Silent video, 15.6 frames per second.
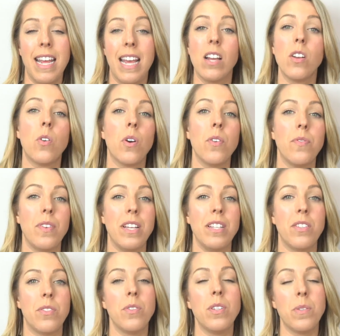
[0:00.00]
and court
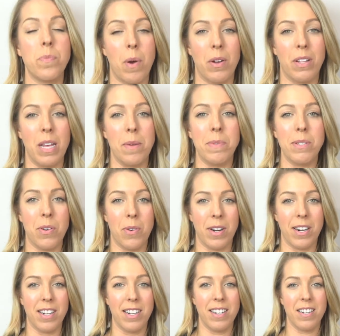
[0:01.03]
fees through small claims
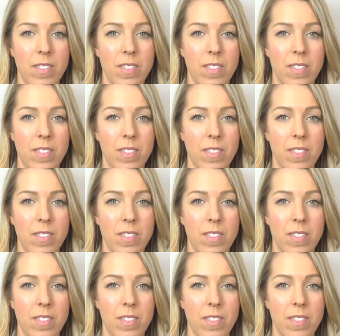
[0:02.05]
court.